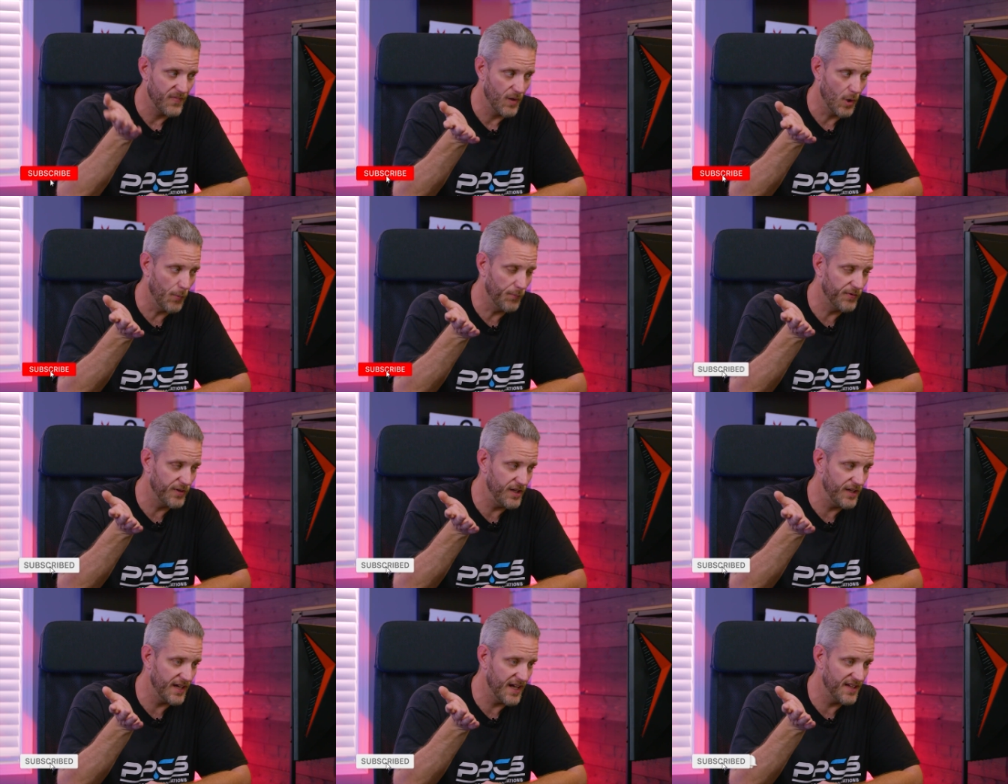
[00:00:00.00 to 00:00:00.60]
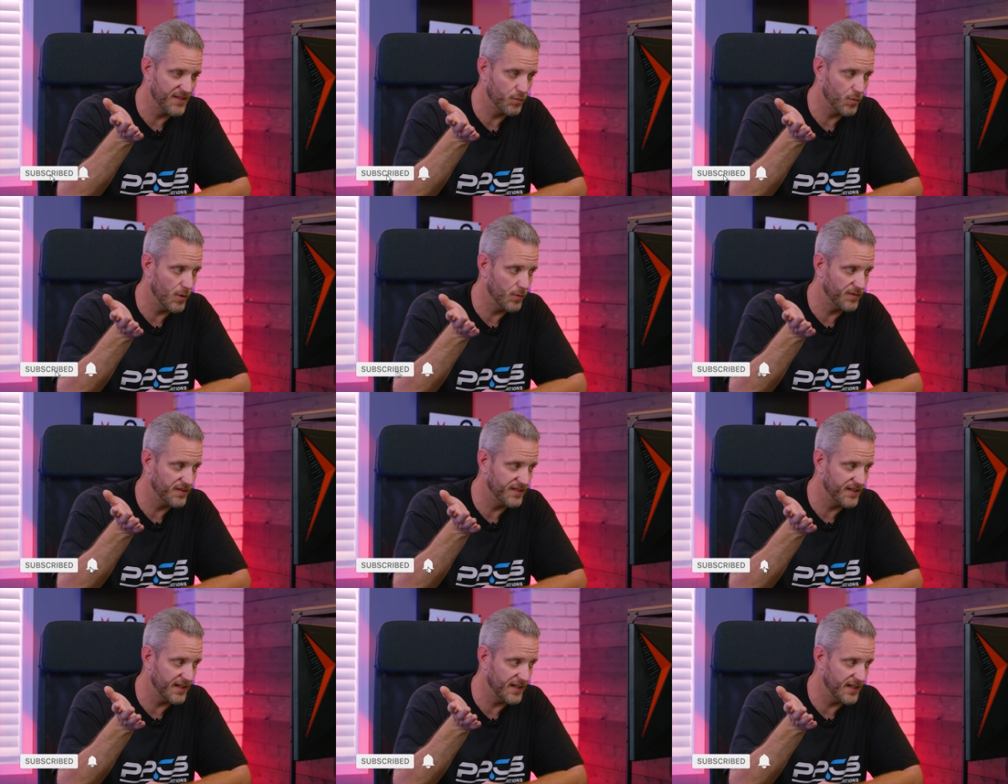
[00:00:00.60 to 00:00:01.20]
Hopefully, you guys
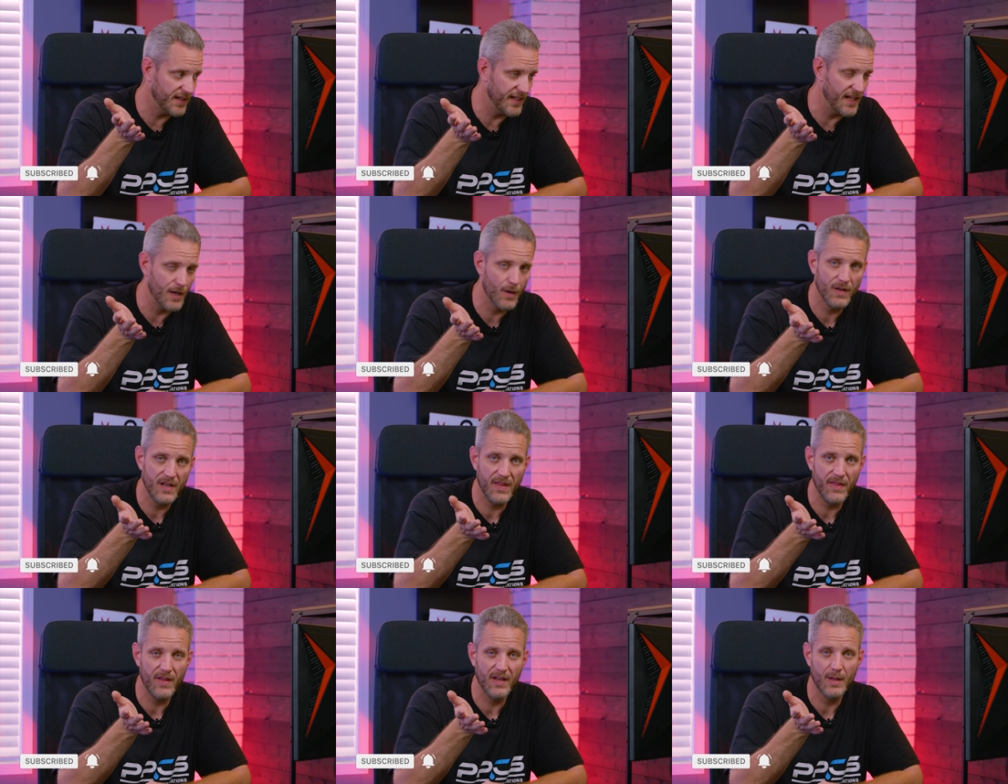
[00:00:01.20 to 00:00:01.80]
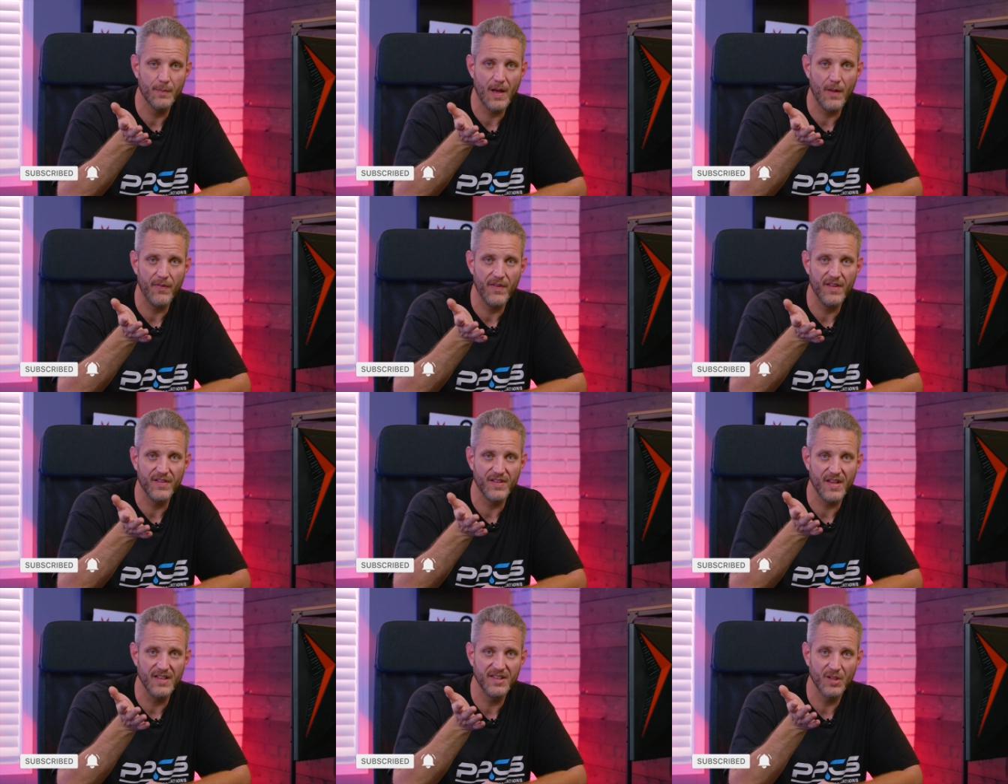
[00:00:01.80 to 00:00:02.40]
won't uh, hear anything about
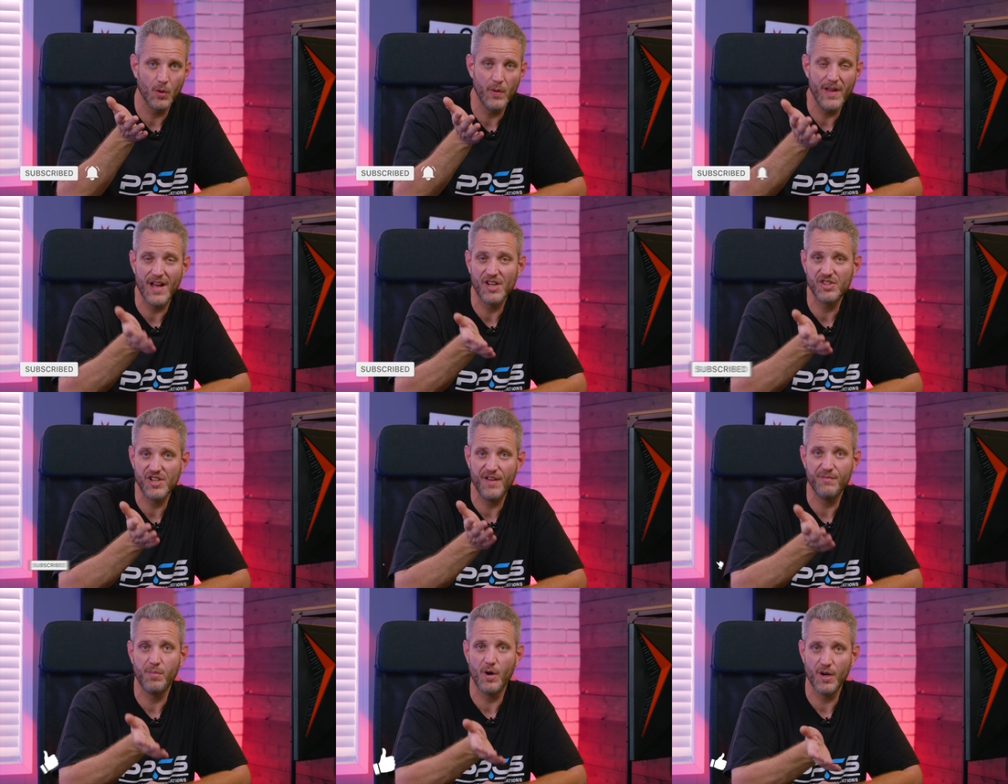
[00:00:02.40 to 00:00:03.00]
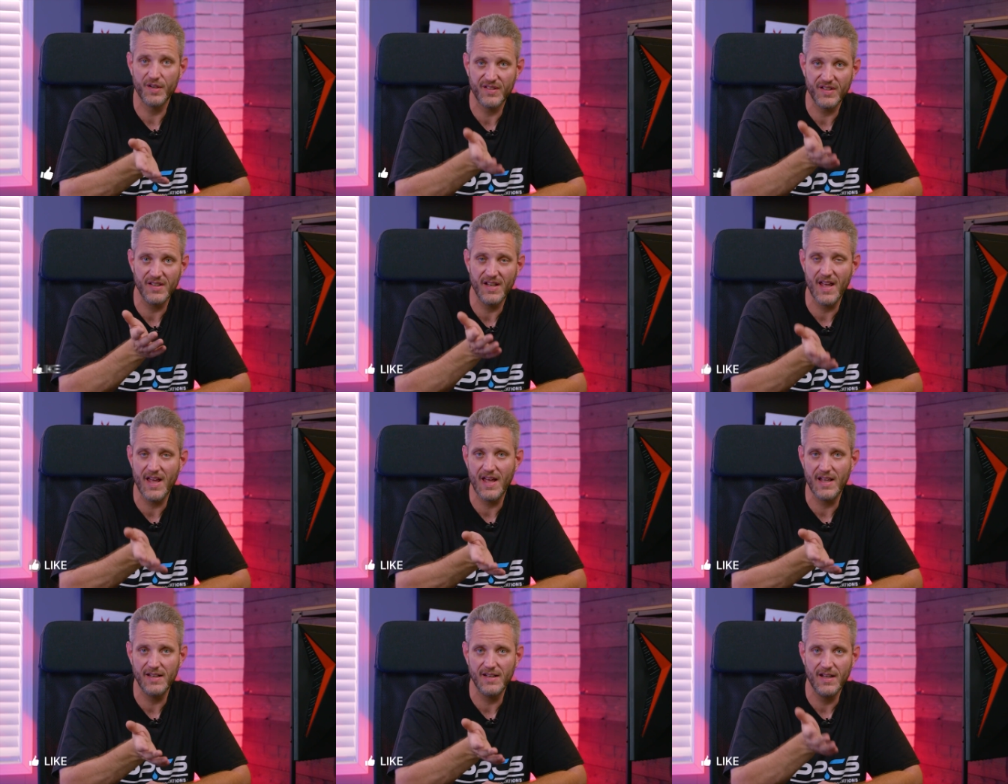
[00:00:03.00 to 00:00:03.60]
this until we actually have parts in
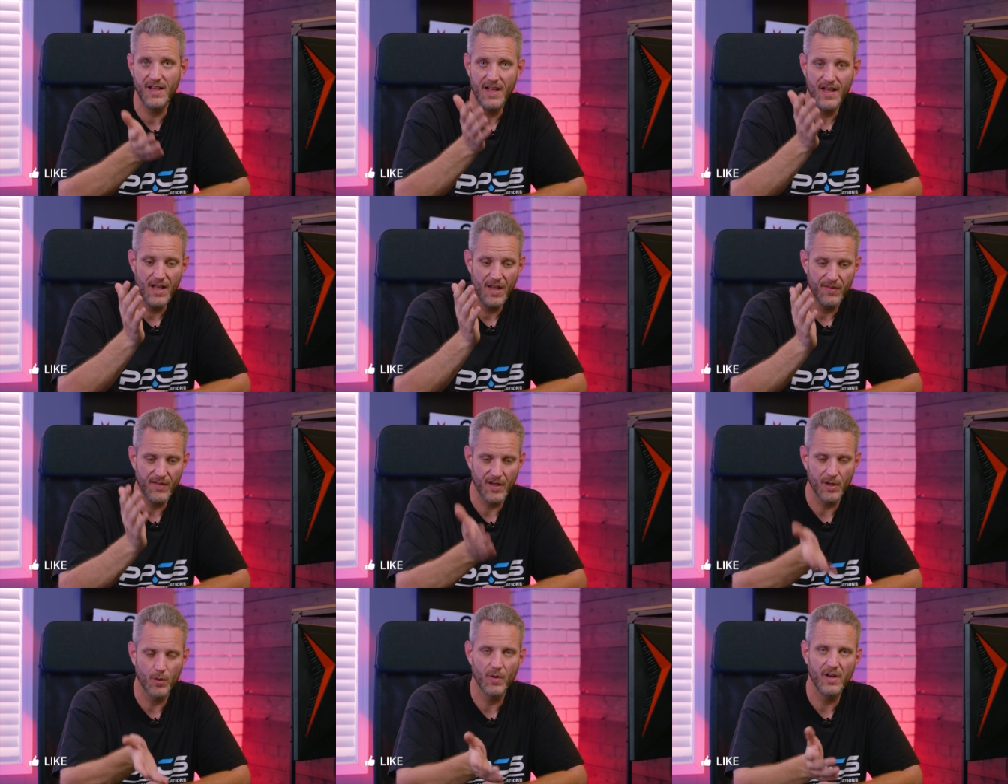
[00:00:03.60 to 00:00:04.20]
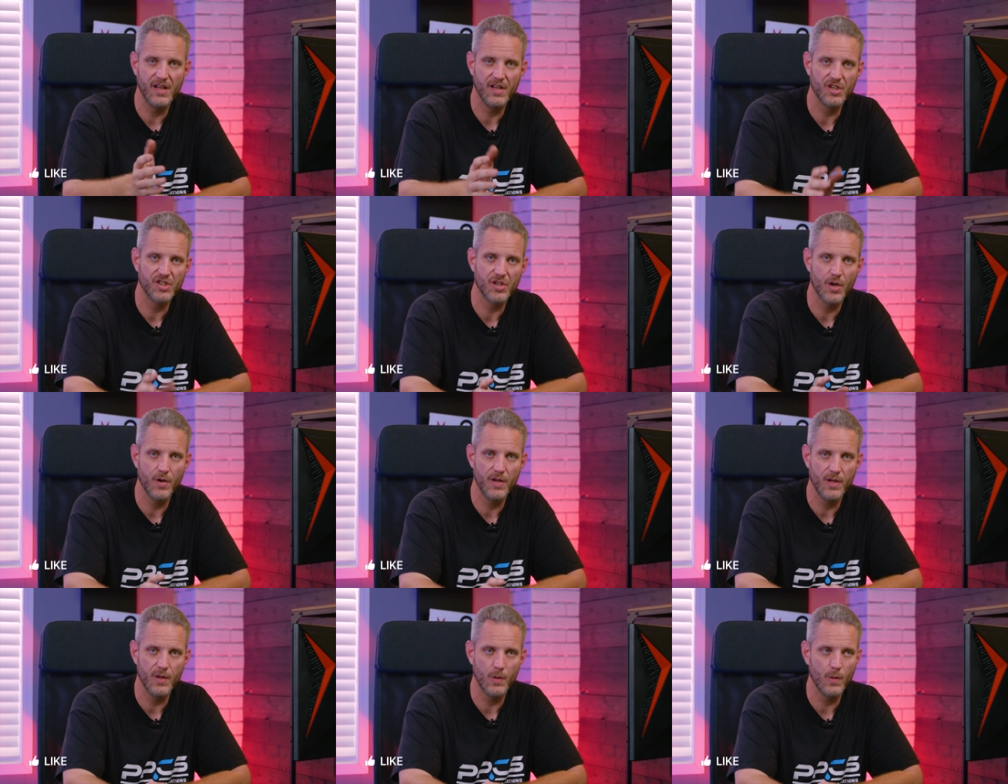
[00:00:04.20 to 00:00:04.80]
hand that are ready to
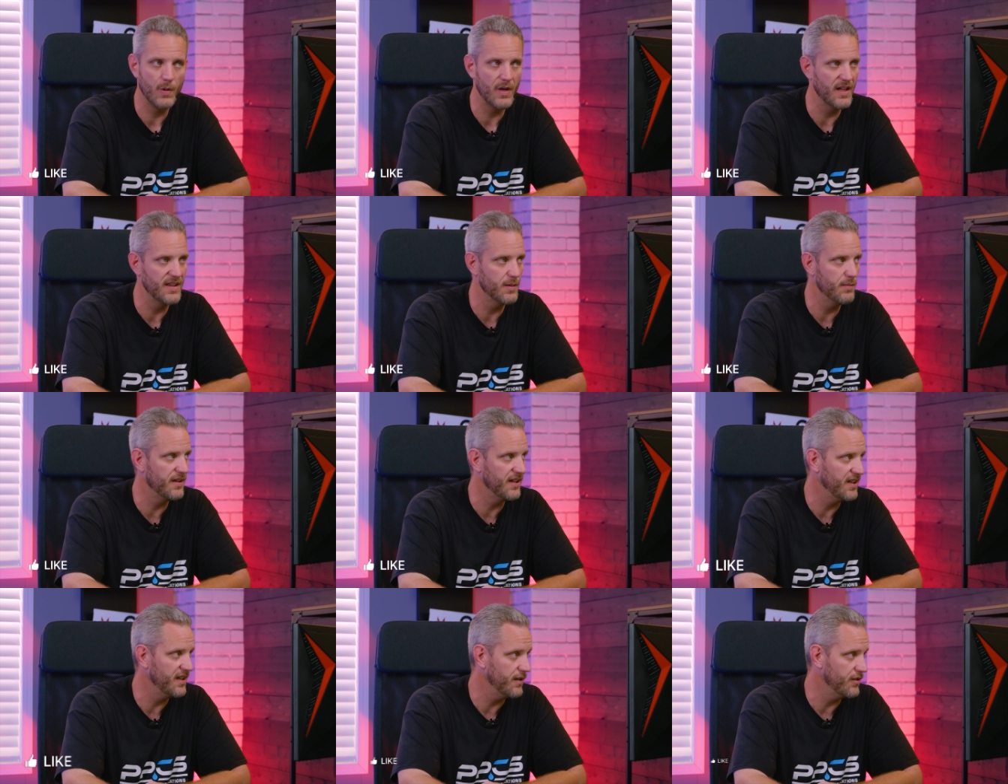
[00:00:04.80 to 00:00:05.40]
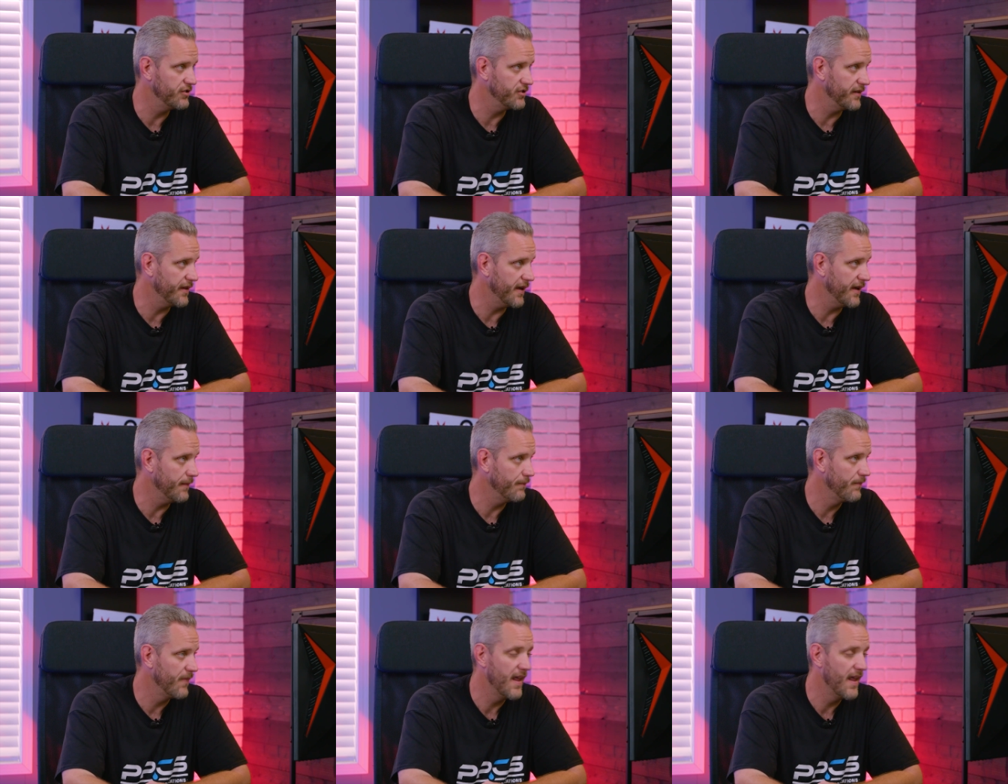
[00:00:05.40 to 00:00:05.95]
show you in the beginning of July.